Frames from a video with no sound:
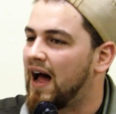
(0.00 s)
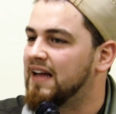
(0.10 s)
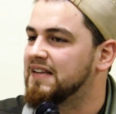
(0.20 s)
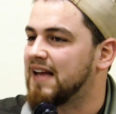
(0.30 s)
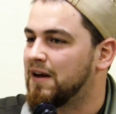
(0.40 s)

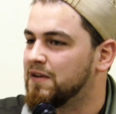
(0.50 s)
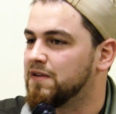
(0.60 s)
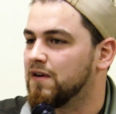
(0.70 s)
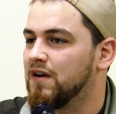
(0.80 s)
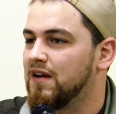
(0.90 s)
wise
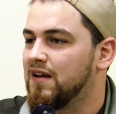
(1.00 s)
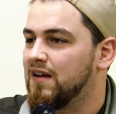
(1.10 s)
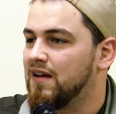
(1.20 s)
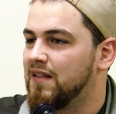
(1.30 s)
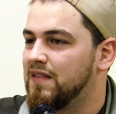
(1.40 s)
elder.
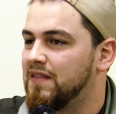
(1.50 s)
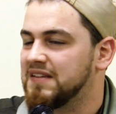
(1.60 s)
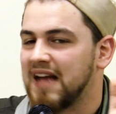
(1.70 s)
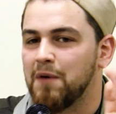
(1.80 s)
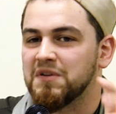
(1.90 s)

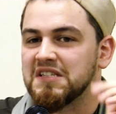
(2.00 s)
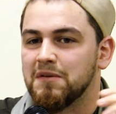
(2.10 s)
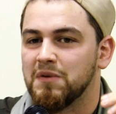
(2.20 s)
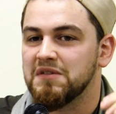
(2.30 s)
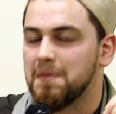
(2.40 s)
This guy
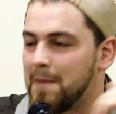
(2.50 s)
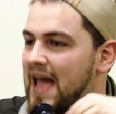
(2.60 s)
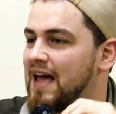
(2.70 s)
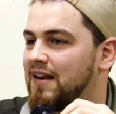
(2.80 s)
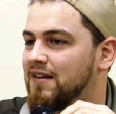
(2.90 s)
he was the
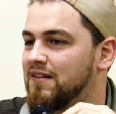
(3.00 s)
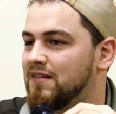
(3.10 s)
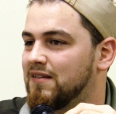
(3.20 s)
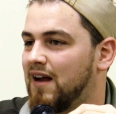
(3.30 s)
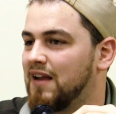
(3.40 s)
man,
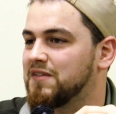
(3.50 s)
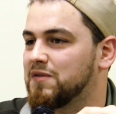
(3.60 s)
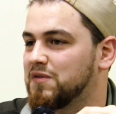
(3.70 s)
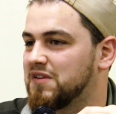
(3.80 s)
right?